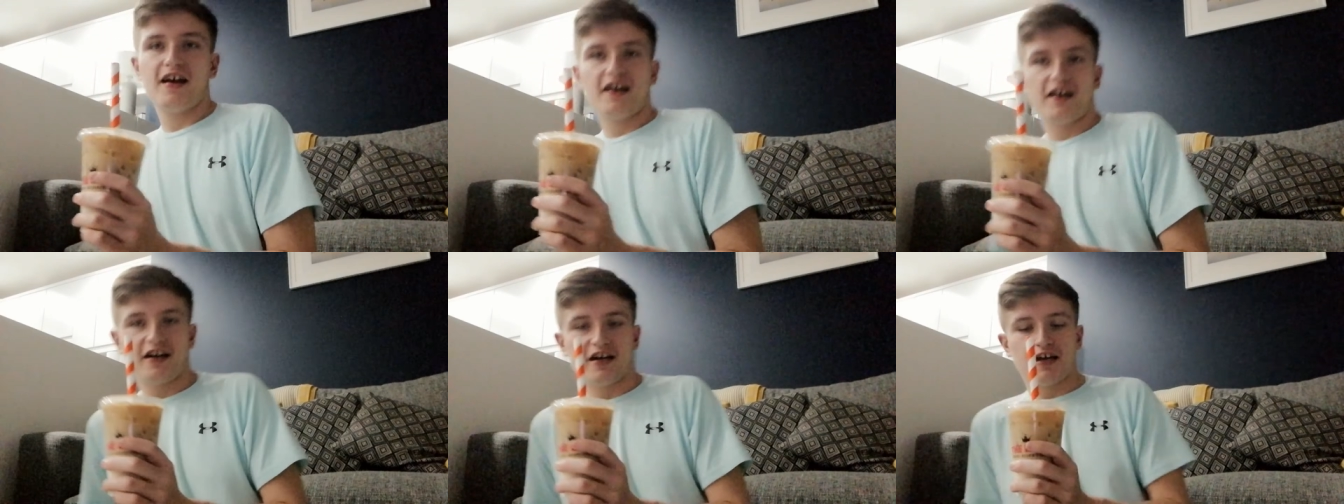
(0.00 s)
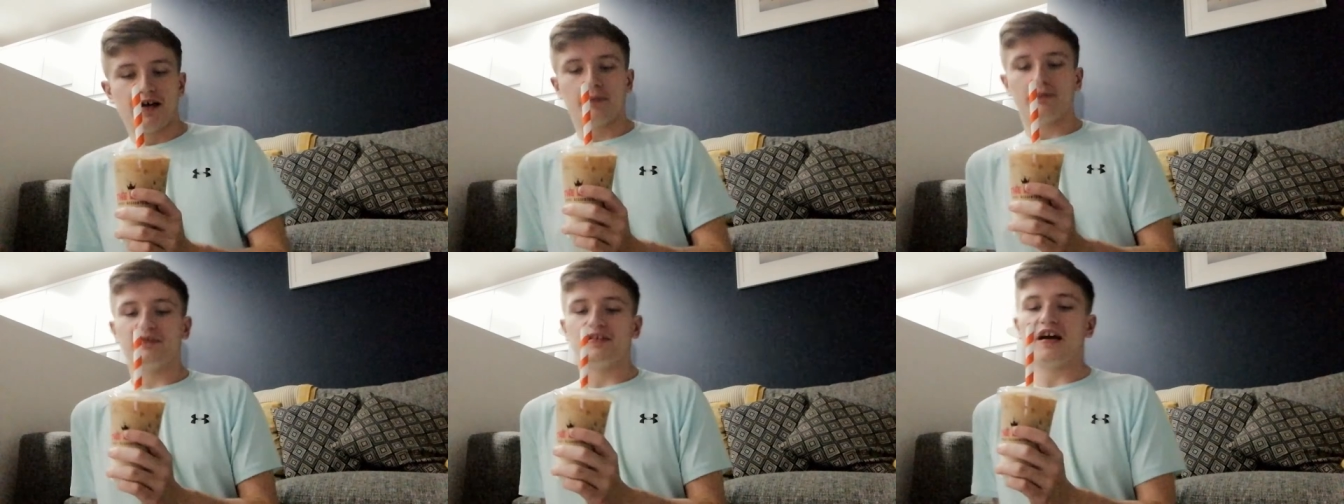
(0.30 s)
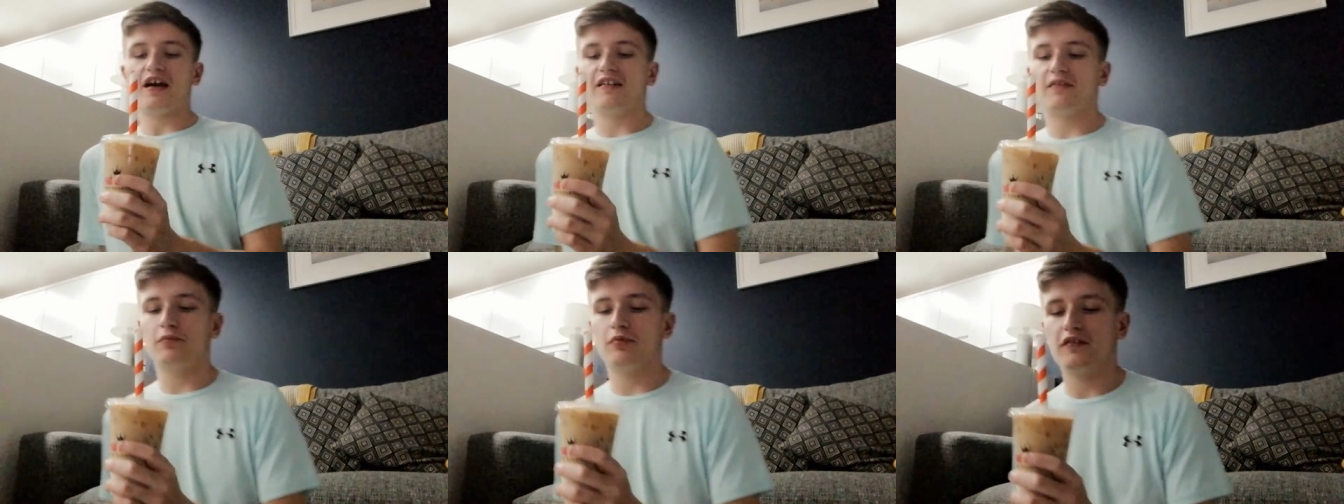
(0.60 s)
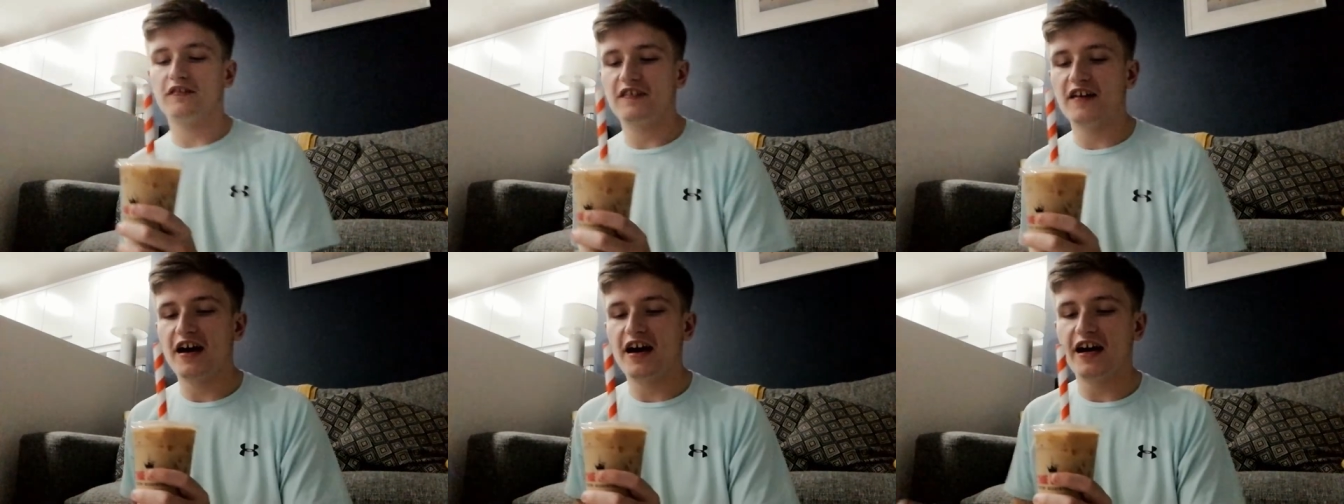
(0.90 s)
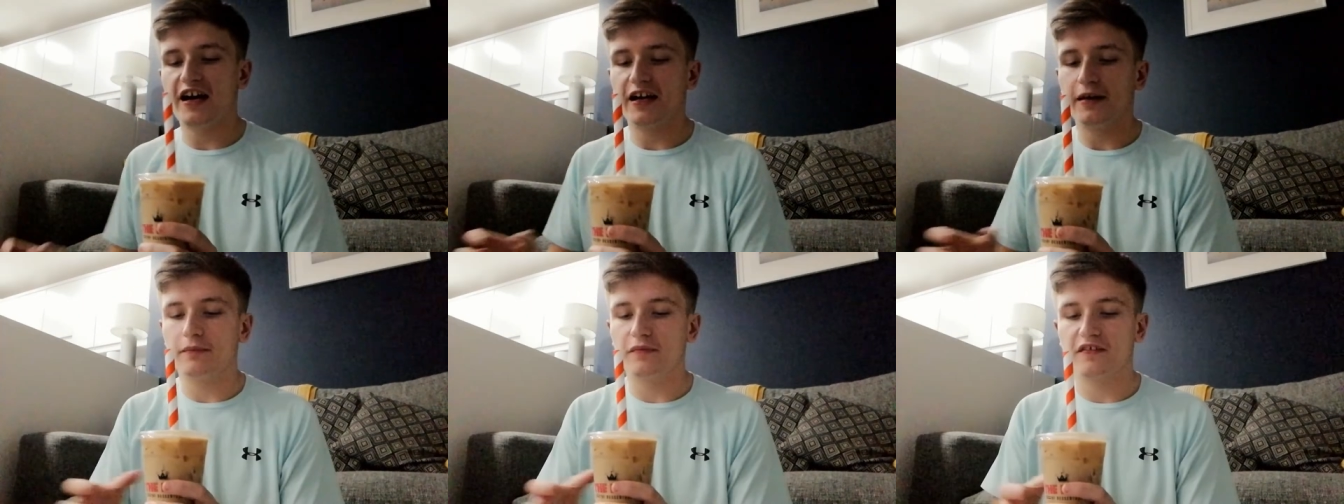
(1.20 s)
um, desperate
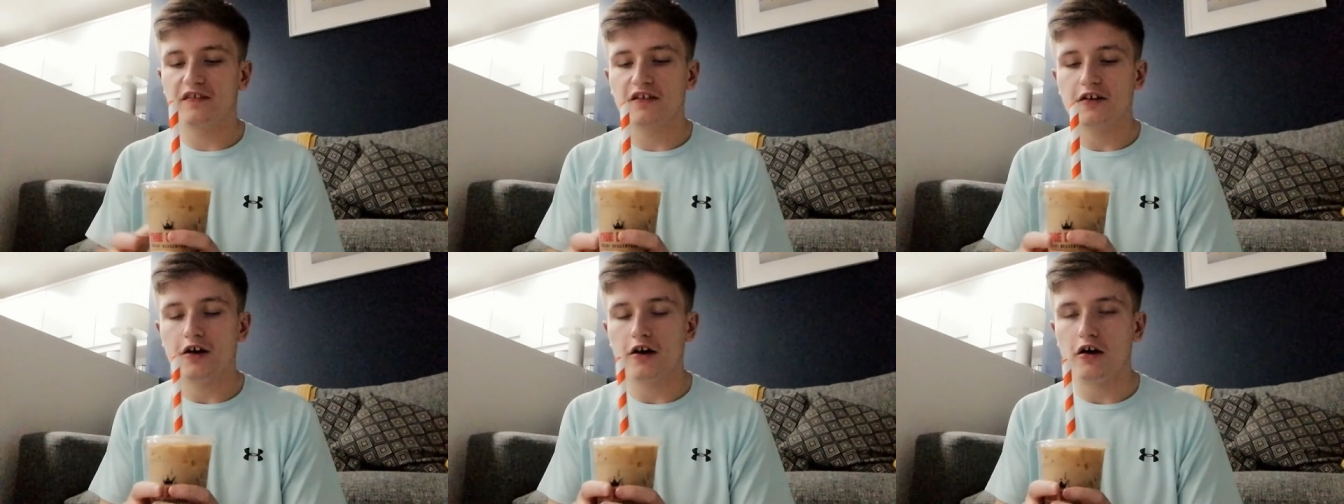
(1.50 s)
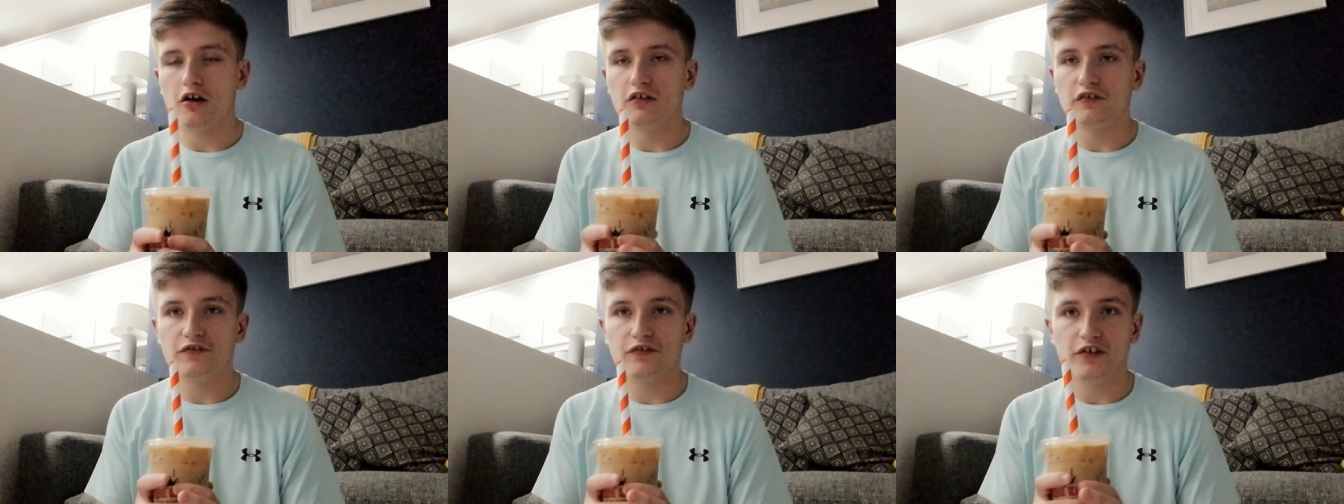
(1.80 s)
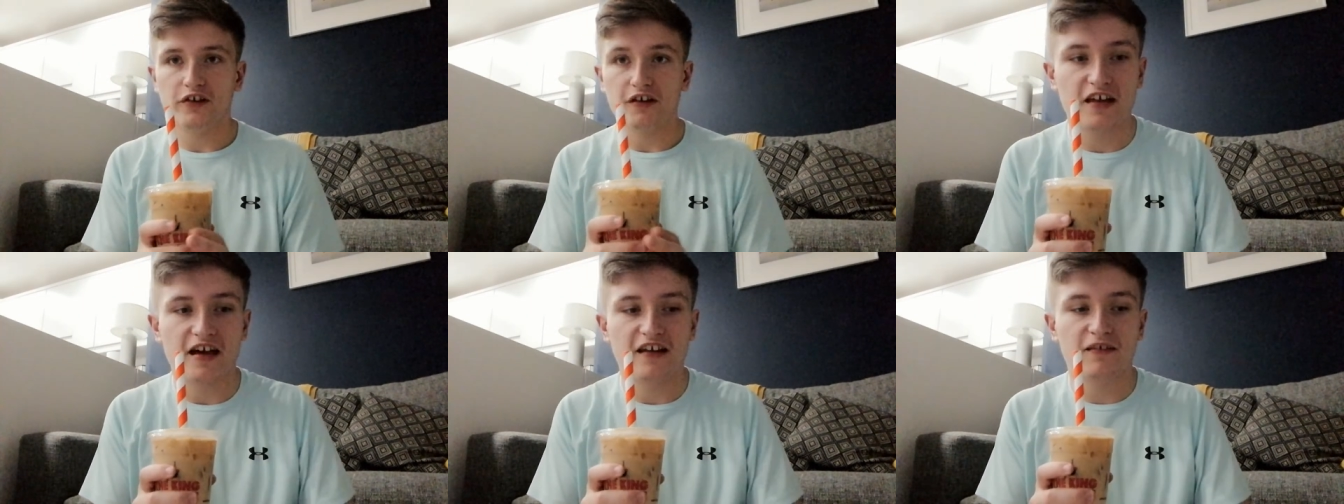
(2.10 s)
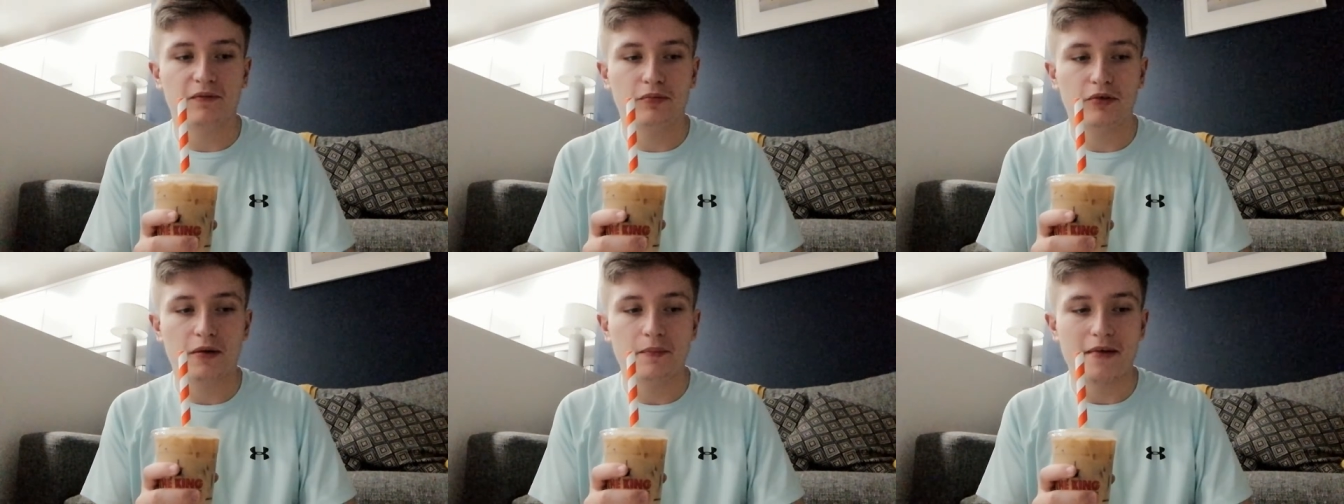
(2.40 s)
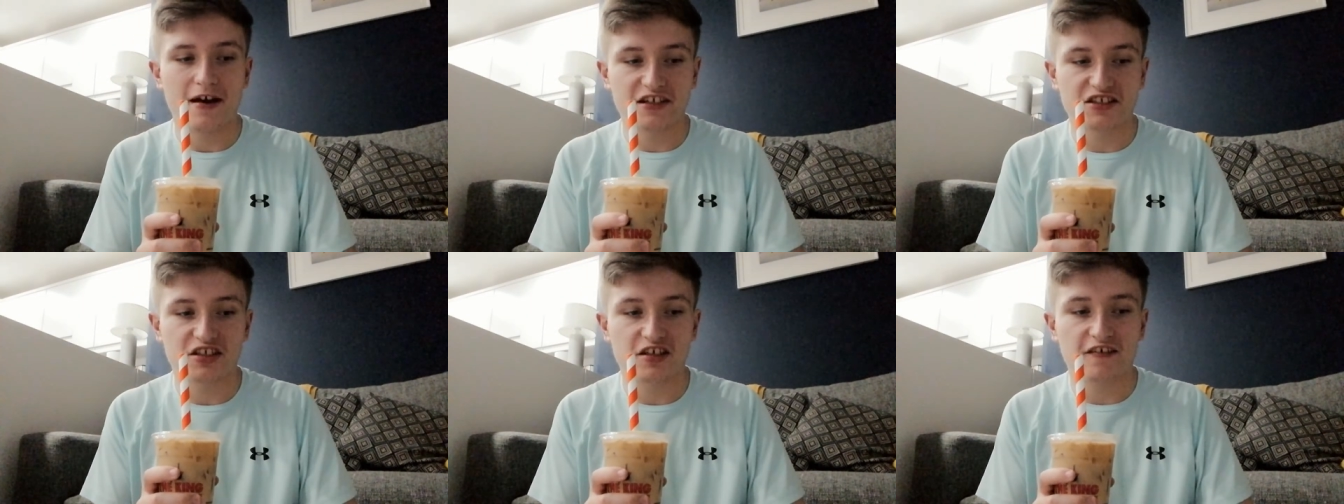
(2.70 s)
times called for desperate
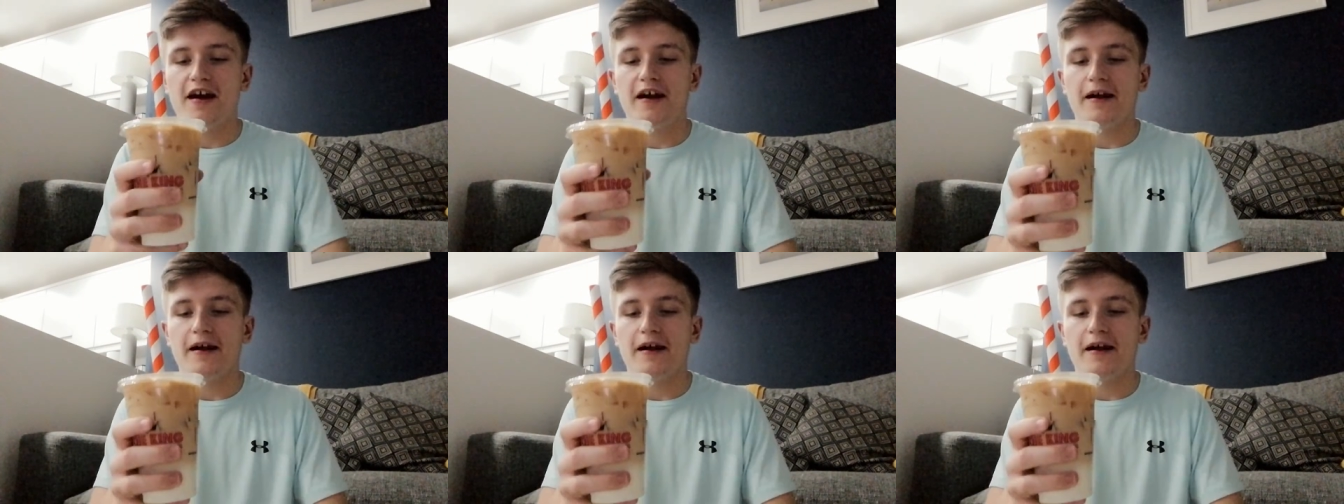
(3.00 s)
measure.